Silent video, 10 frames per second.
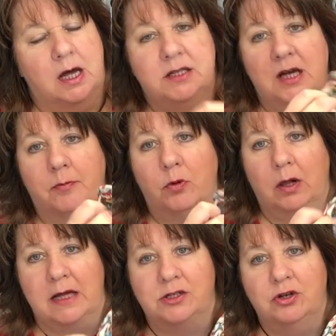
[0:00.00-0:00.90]
a double
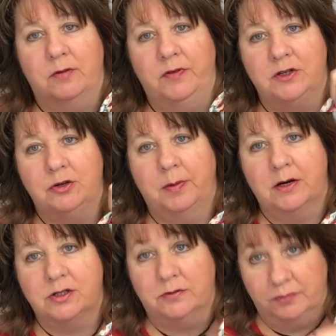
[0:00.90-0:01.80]
glass. You could fit two
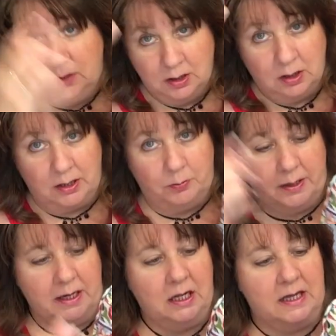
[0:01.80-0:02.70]
pairs of like
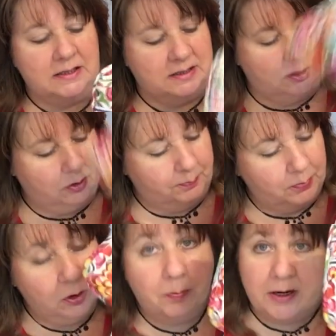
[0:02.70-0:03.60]
reading glasses in, or
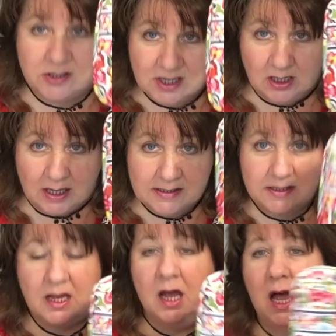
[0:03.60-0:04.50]
a little pair of
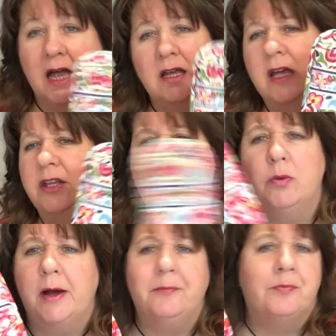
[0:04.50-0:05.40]
sunglasses. You
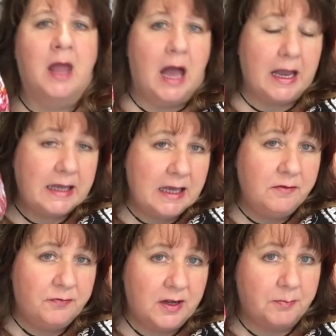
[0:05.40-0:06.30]
know what? I
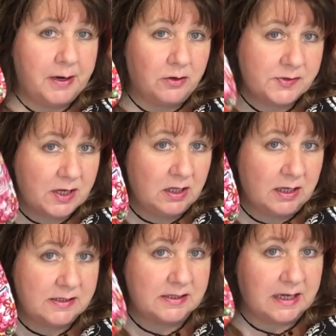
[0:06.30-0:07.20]
can fit a pair of
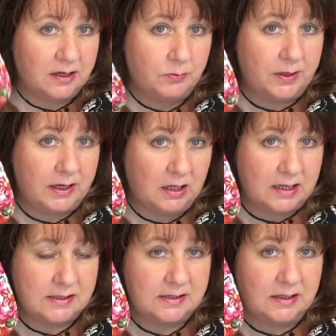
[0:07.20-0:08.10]
sunglasses and reading
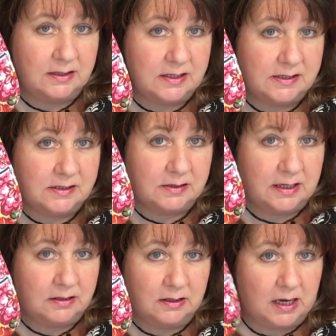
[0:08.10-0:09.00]
glasses in these
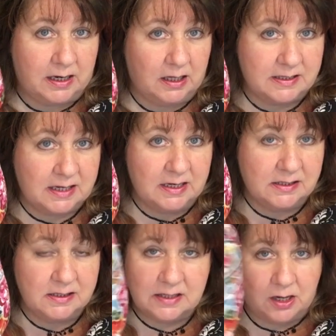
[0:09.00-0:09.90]
eyeglass
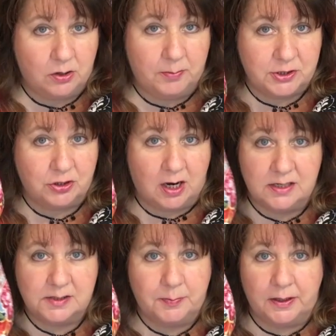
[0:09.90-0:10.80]
cases. I don't know about you
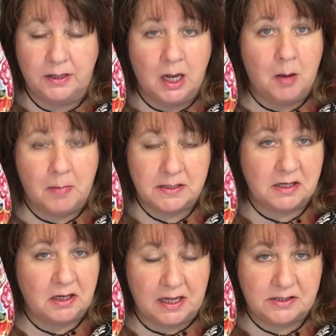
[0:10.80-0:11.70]
guys, but my
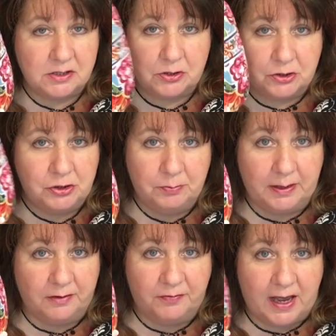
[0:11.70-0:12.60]
sunglasses are too
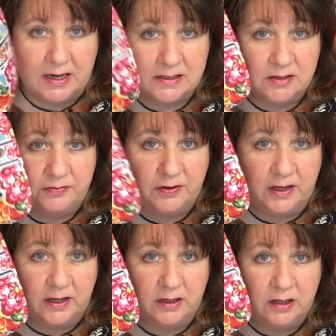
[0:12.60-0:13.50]
big and fat to
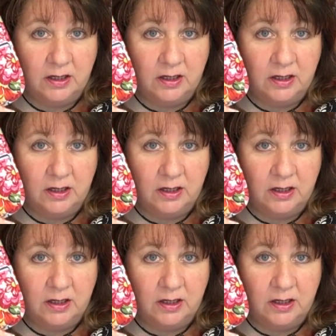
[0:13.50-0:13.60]
fit